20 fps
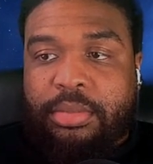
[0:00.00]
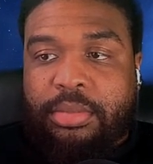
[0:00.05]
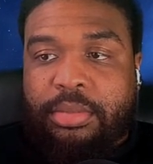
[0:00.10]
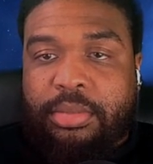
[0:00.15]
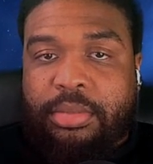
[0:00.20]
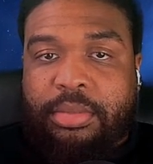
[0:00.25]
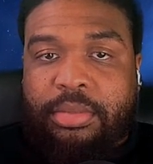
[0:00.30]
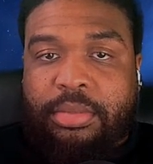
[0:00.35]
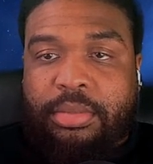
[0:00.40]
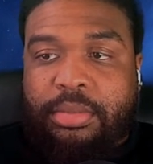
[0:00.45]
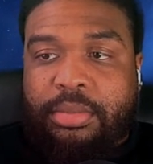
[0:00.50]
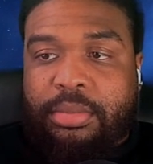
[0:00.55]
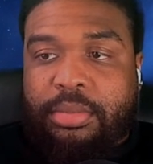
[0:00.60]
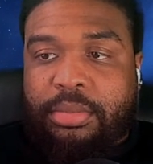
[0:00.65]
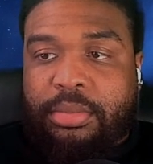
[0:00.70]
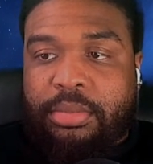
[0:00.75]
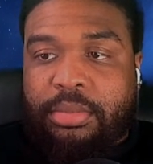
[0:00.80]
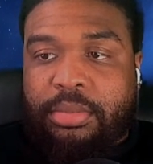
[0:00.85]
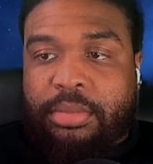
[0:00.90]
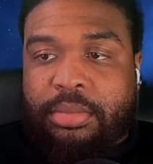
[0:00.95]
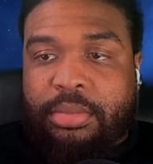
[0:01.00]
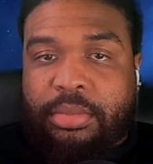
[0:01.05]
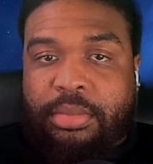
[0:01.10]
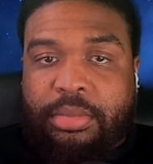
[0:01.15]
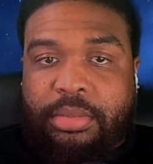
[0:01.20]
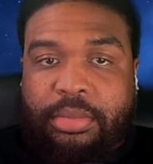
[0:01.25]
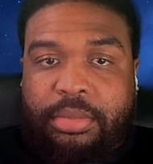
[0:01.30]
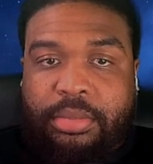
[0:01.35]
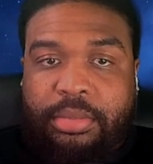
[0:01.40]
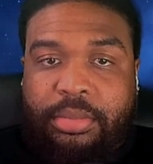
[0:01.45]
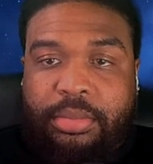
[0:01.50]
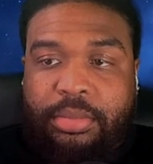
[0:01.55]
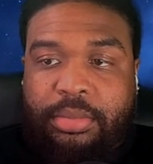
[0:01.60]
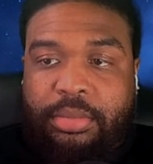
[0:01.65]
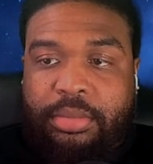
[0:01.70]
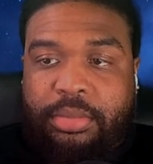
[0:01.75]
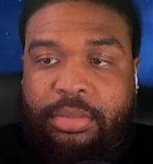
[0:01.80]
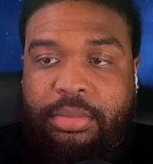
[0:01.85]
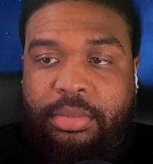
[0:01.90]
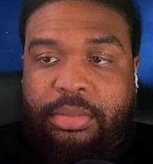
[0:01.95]

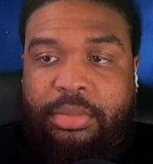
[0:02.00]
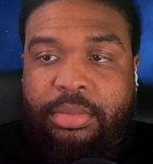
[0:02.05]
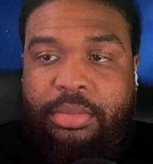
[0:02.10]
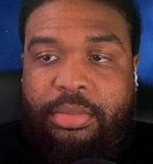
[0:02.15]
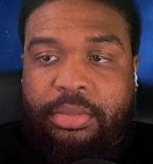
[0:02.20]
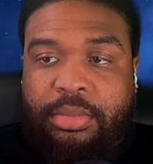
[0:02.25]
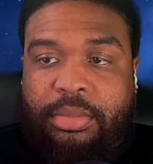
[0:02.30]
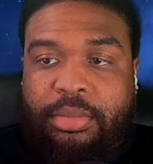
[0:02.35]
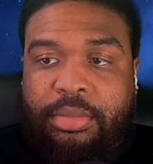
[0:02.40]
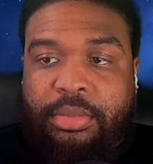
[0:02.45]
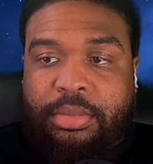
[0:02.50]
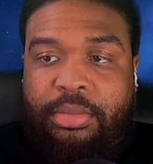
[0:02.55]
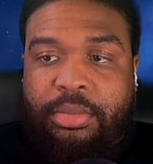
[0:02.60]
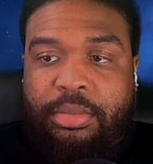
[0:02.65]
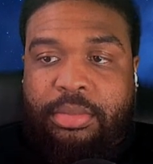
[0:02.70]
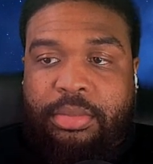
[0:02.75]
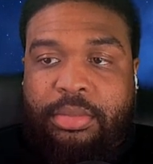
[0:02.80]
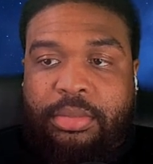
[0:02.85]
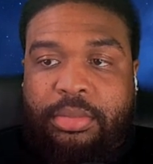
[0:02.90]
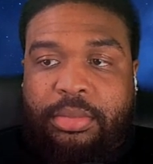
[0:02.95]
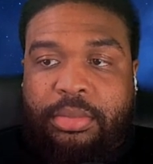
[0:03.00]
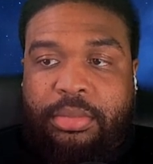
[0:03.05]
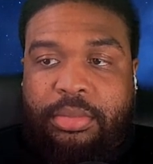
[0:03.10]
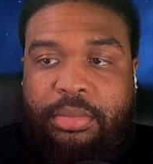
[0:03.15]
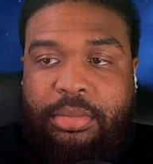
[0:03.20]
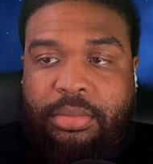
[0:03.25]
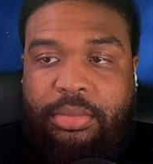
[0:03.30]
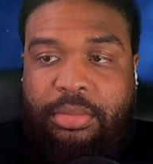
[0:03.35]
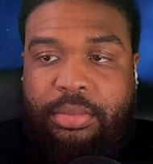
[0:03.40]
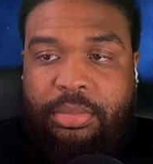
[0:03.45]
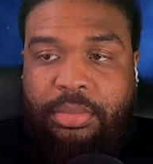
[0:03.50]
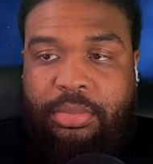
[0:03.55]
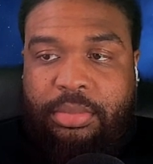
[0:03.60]
(silent)